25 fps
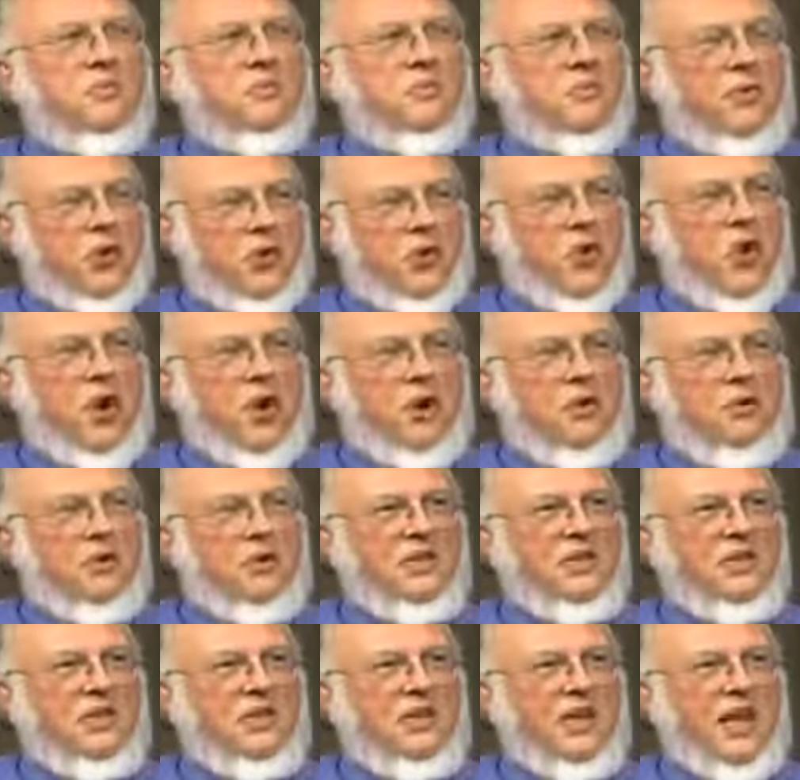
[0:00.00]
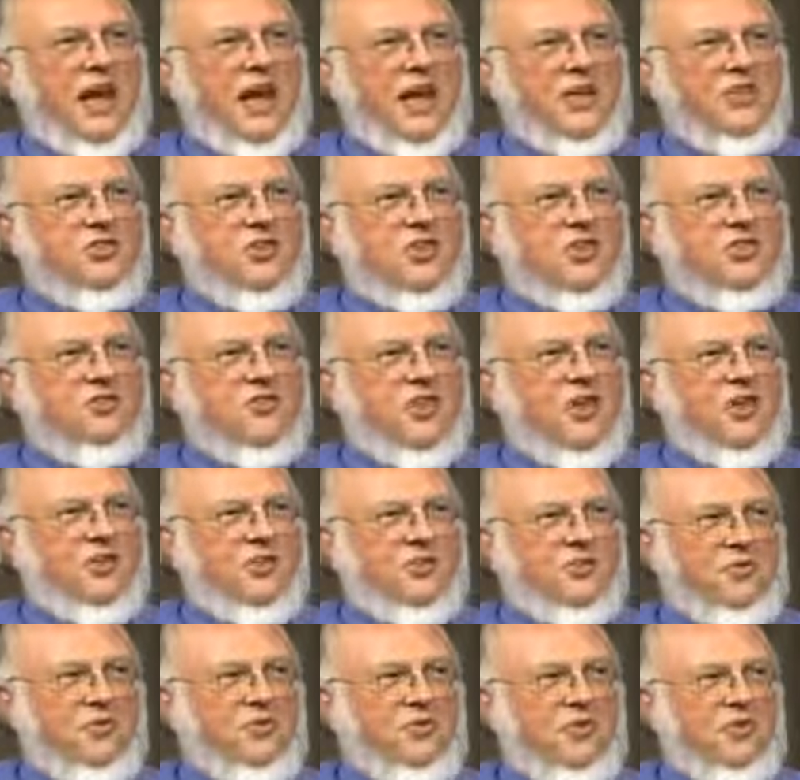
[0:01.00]
requirement that they actually
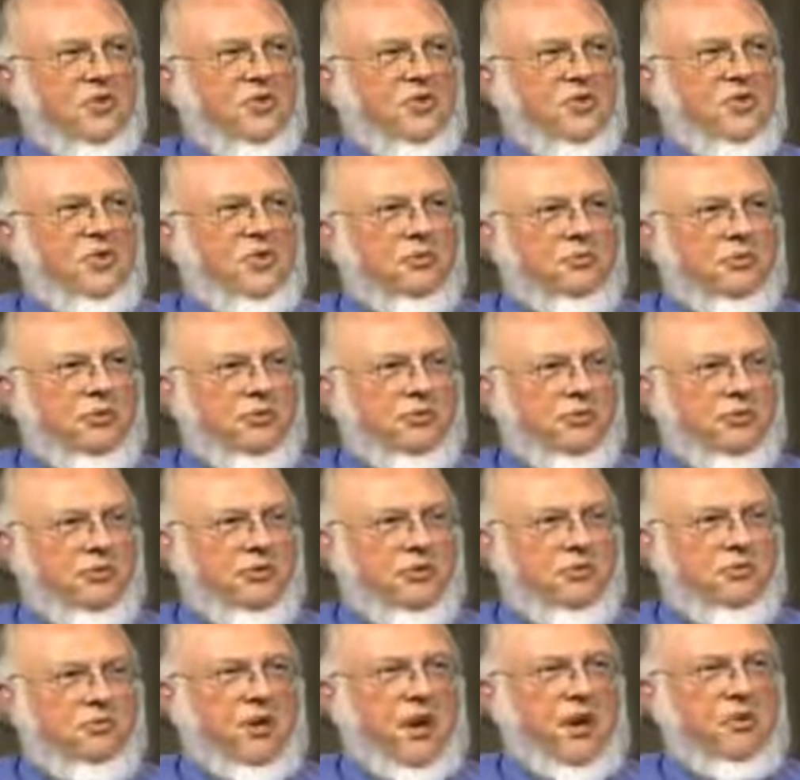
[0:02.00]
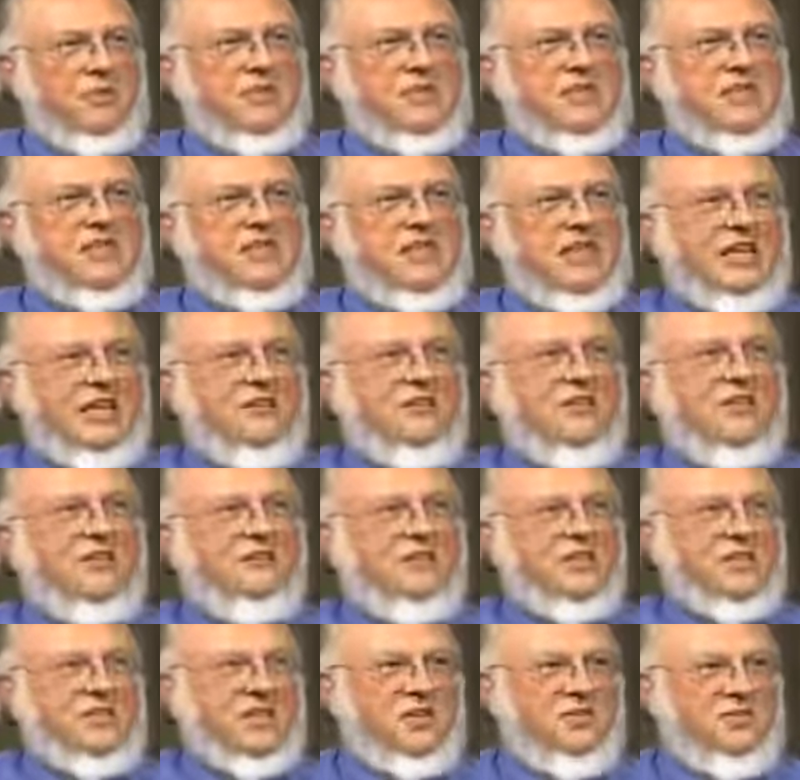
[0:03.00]
follow through and do what the recruiter promises, even
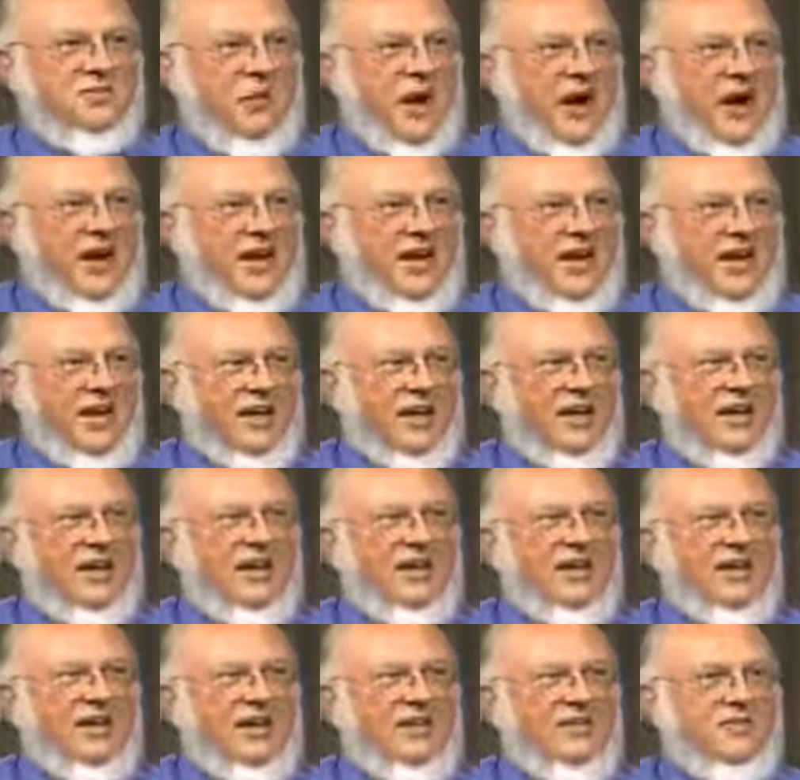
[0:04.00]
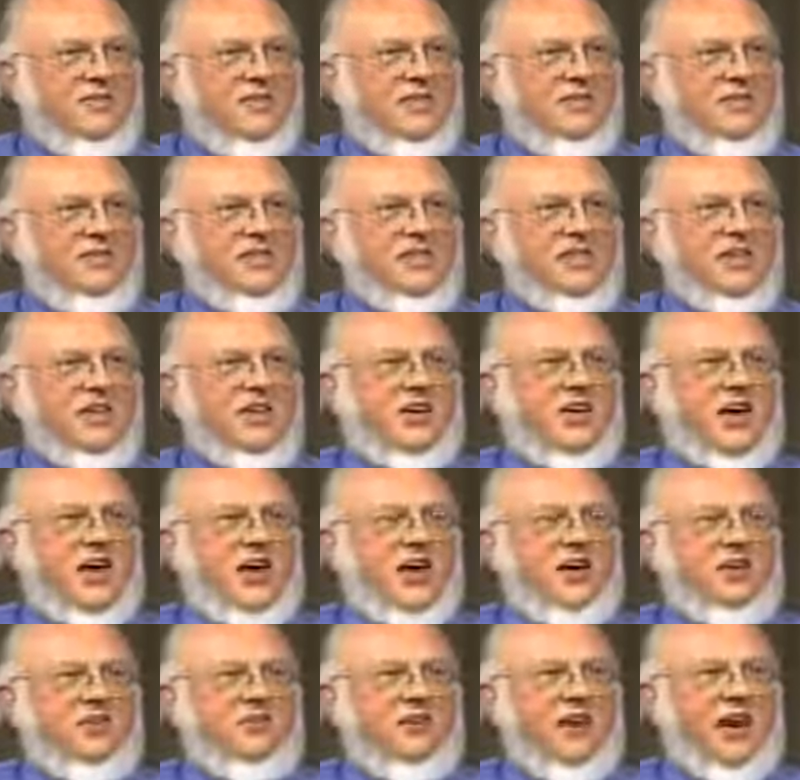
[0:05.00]
if it's in writing, even if it's in the
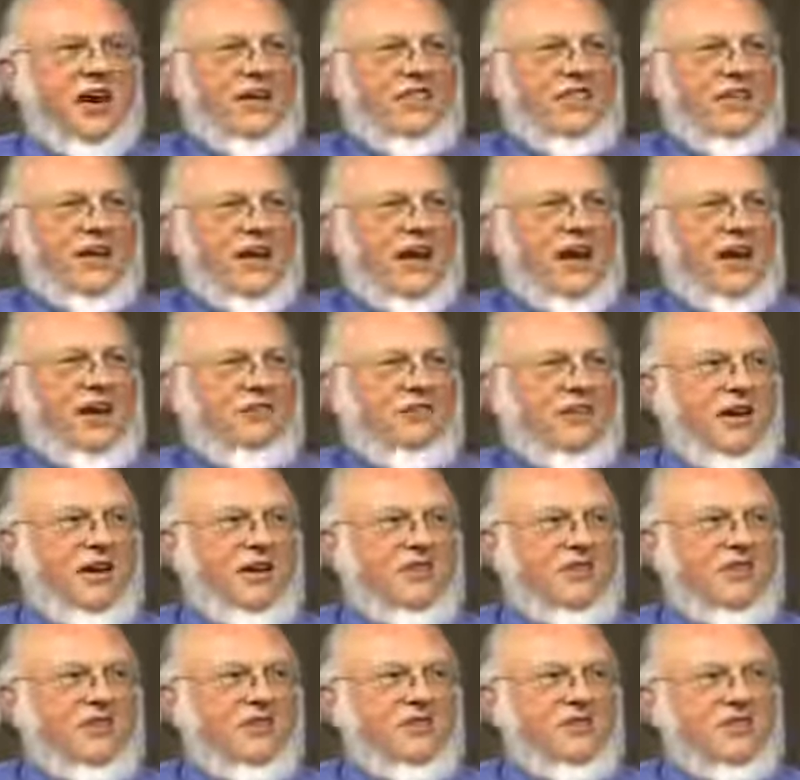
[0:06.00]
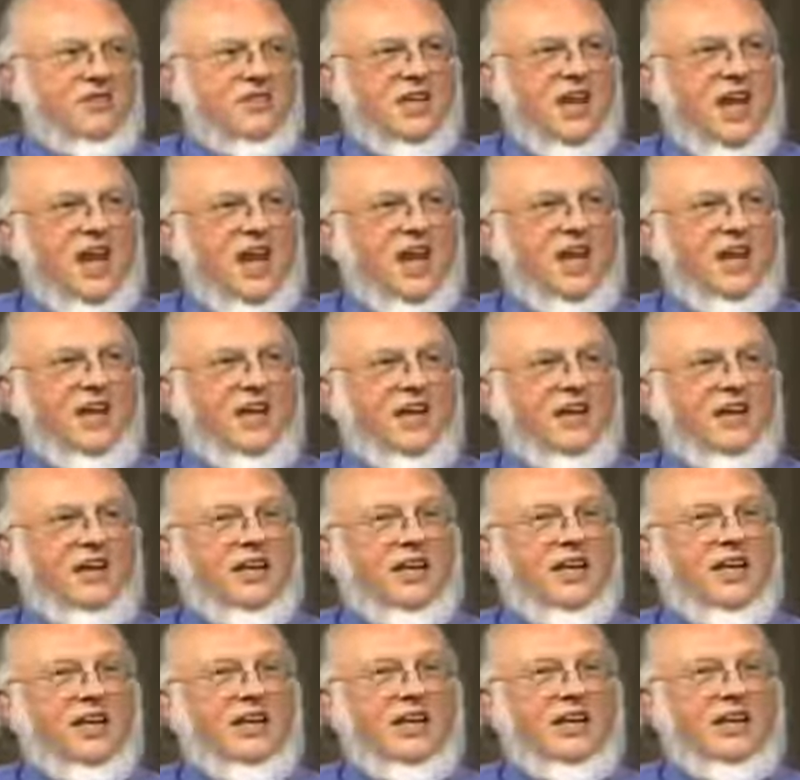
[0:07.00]
contract. The contract that you sign
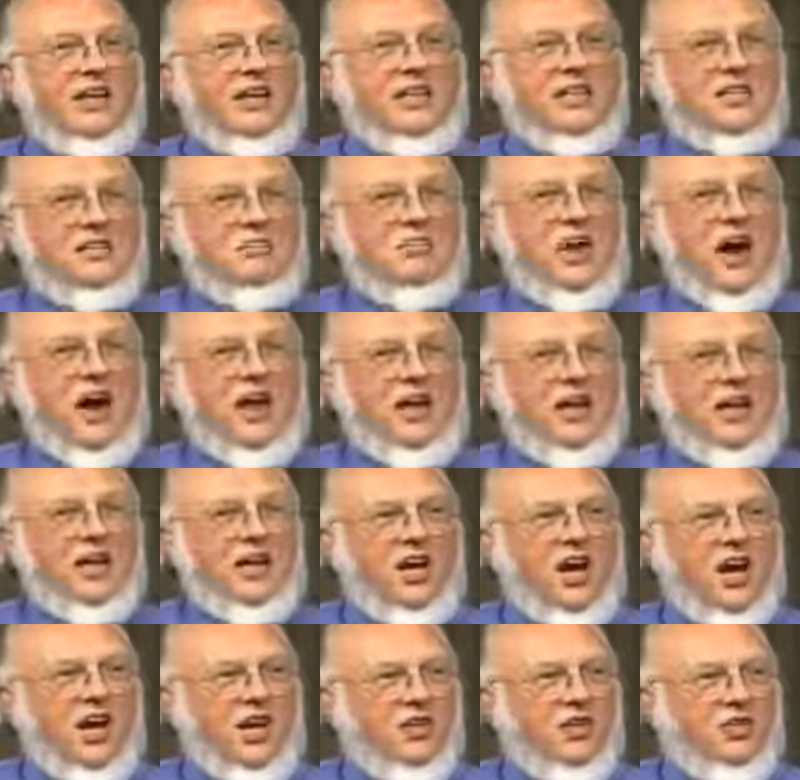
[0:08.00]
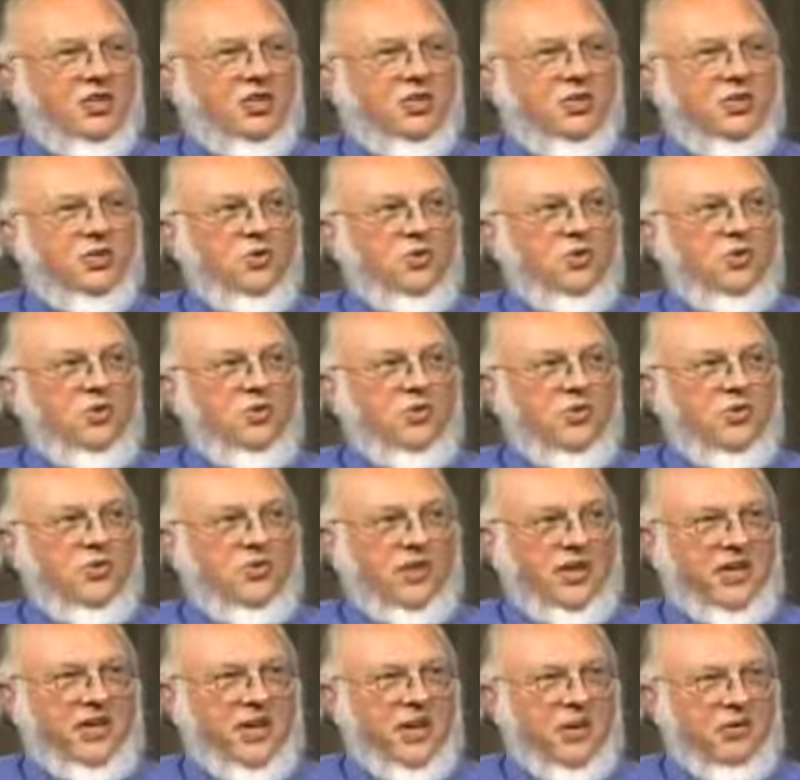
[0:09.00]
is binding on you,
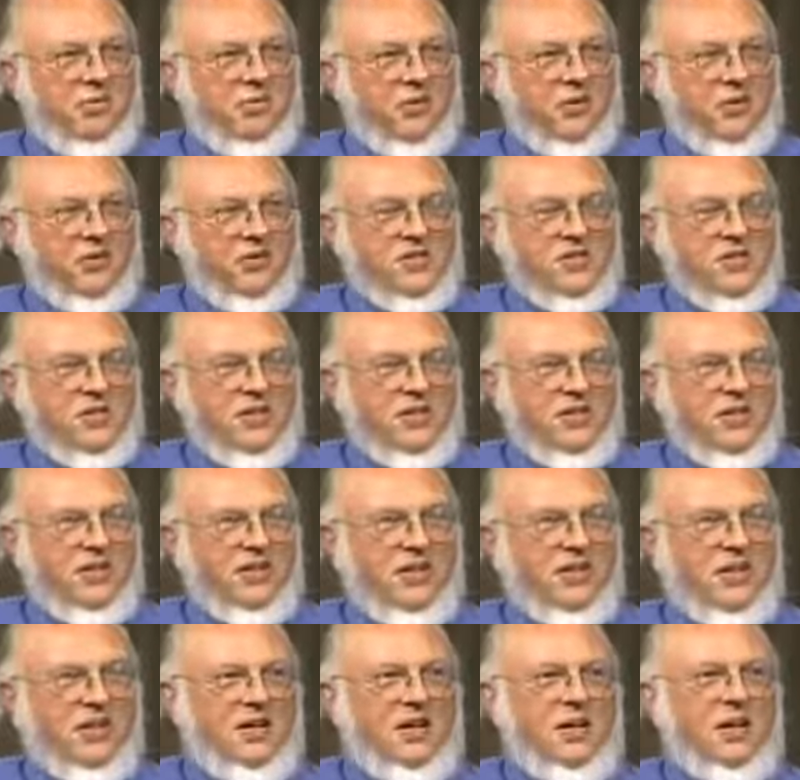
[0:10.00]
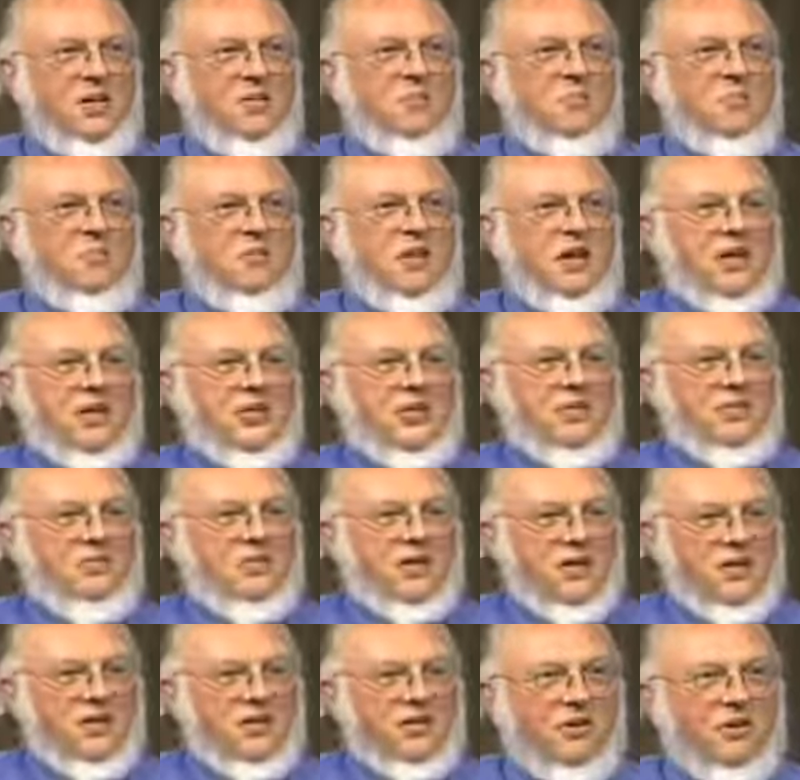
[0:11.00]
the young person, but the
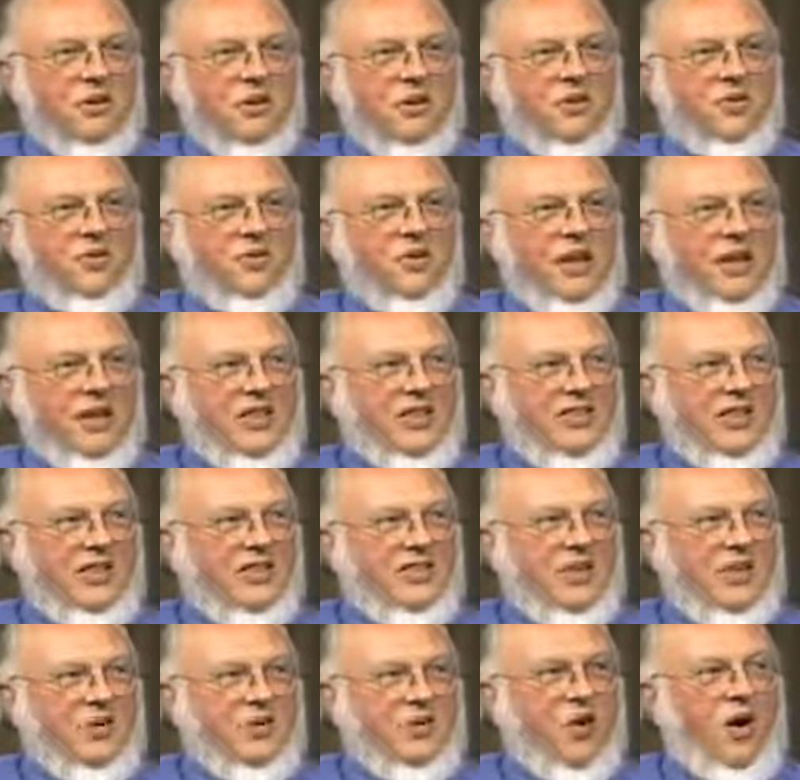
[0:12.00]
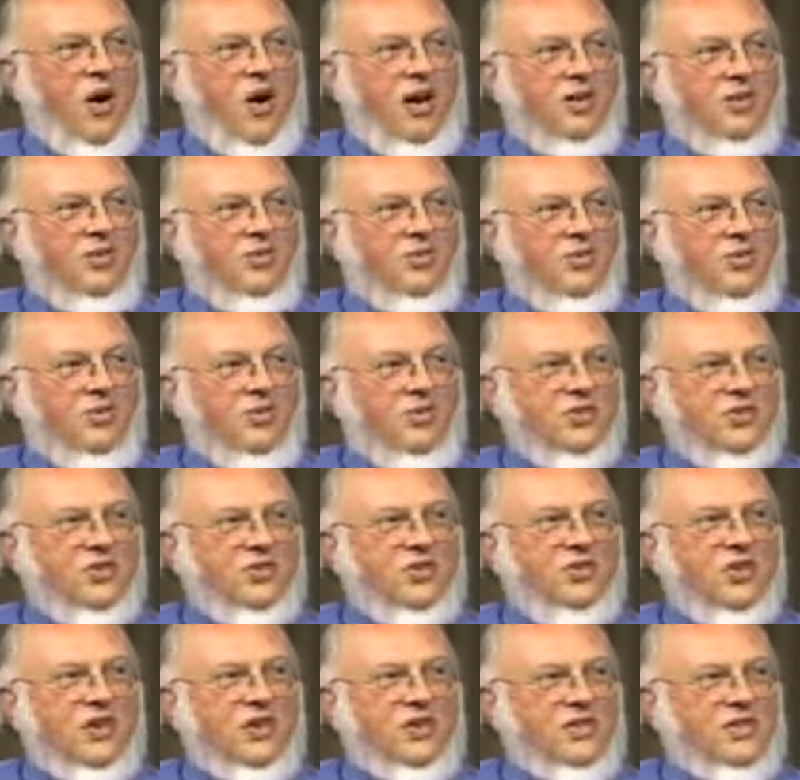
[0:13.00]
military can do anything they want to you
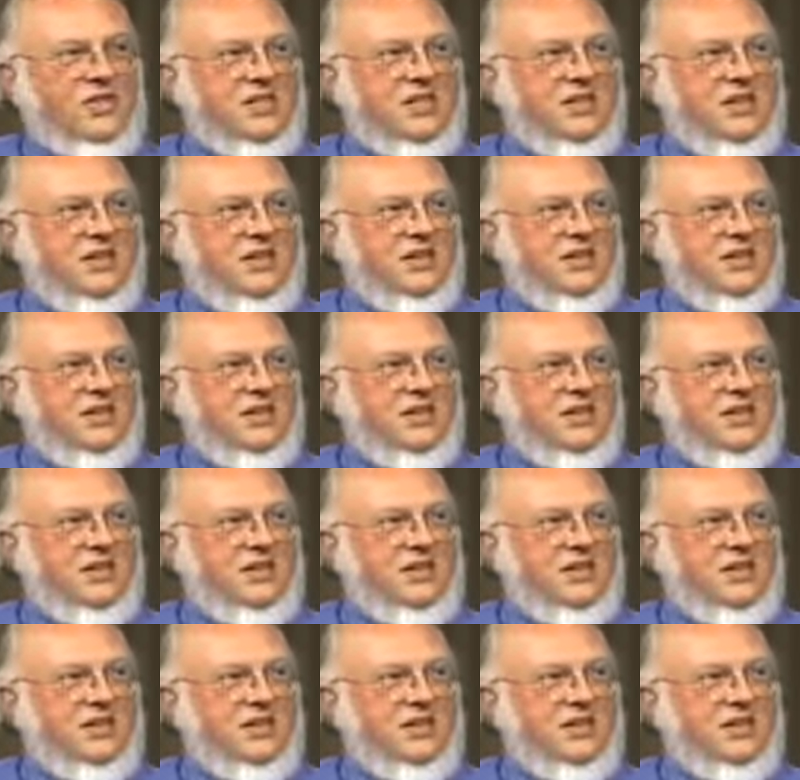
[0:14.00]
once